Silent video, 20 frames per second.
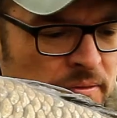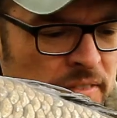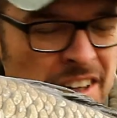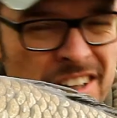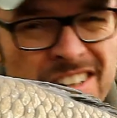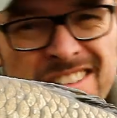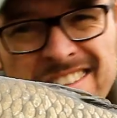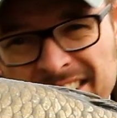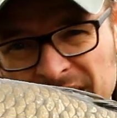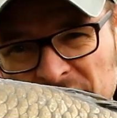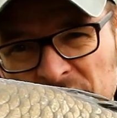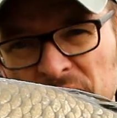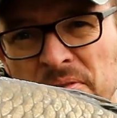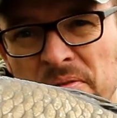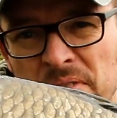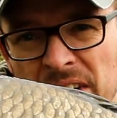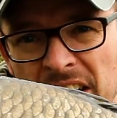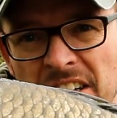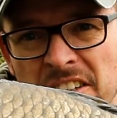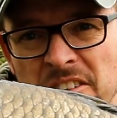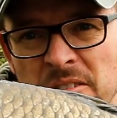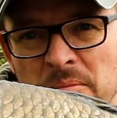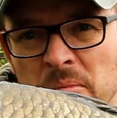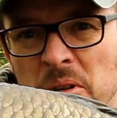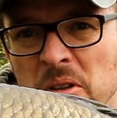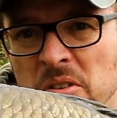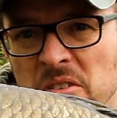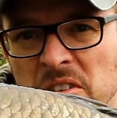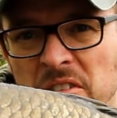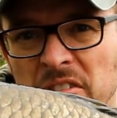There are still fish
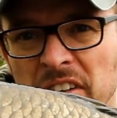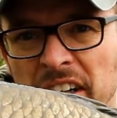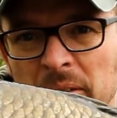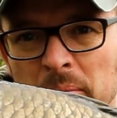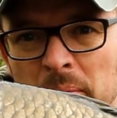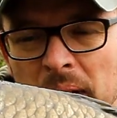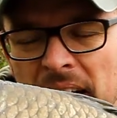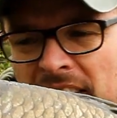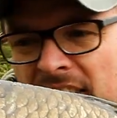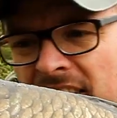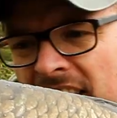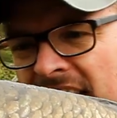mooching around peg